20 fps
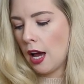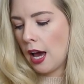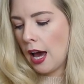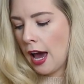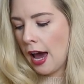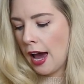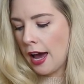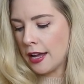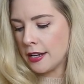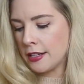
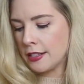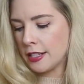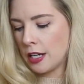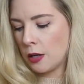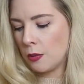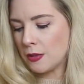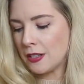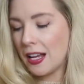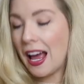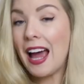and
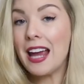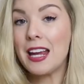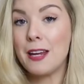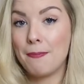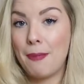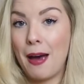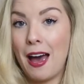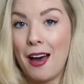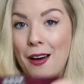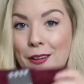it was
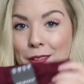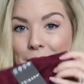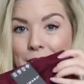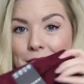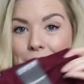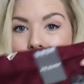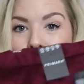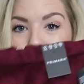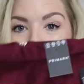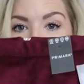
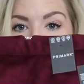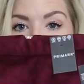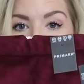£8. So